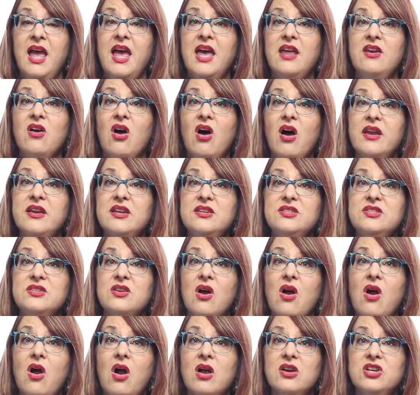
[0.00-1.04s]
And audits
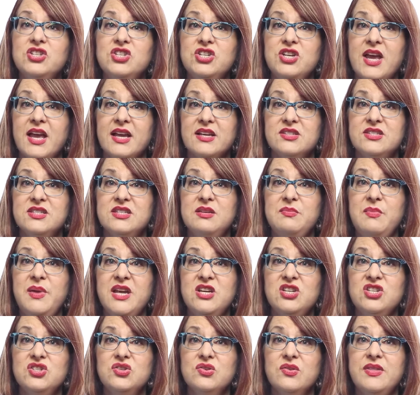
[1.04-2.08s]
are checks to
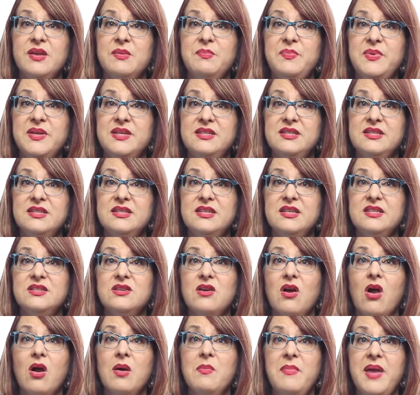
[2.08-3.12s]
make sure that
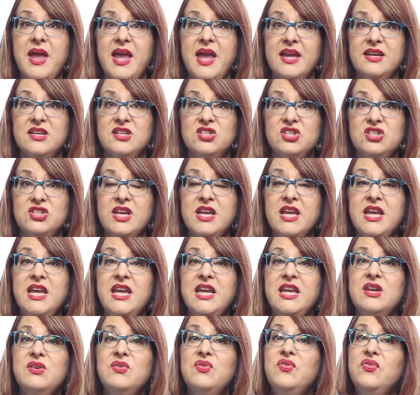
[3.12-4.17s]
businesses are managed
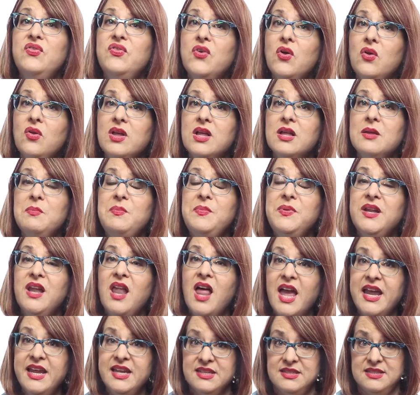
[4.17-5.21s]
in full
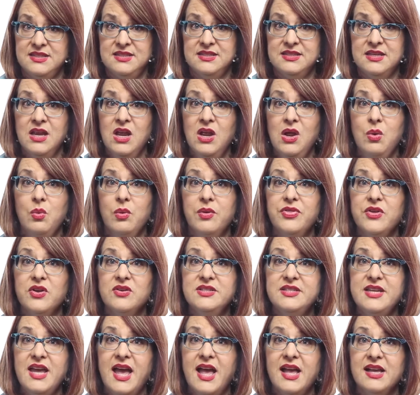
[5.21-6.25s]
compliance with our
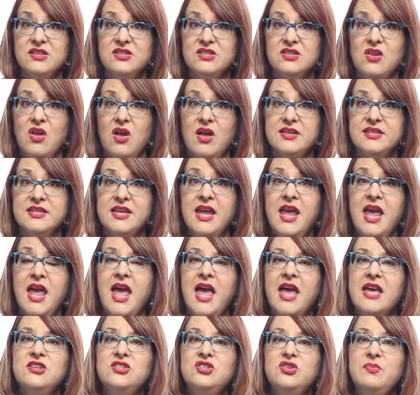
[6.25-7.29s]
tax laws
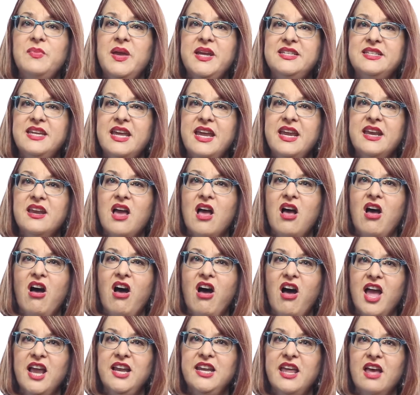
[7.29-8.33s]
and to maintain a
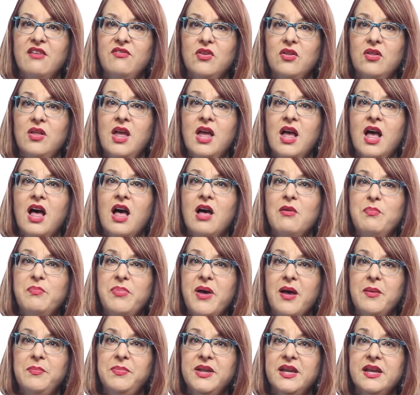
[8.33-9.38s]
high level of
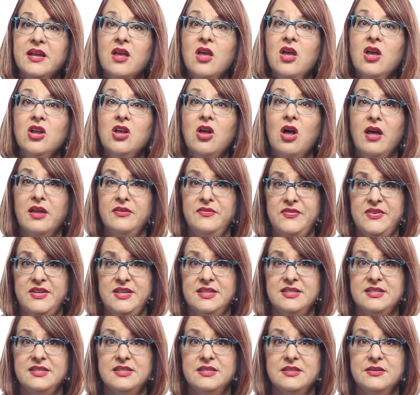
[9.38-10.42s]
public
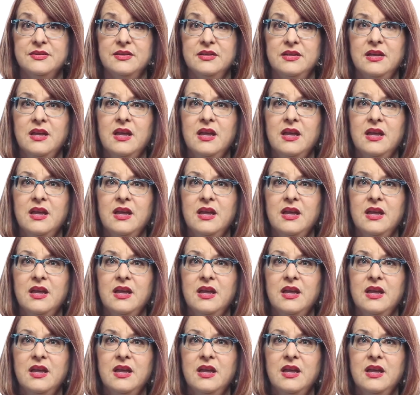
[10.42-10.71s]
confidence.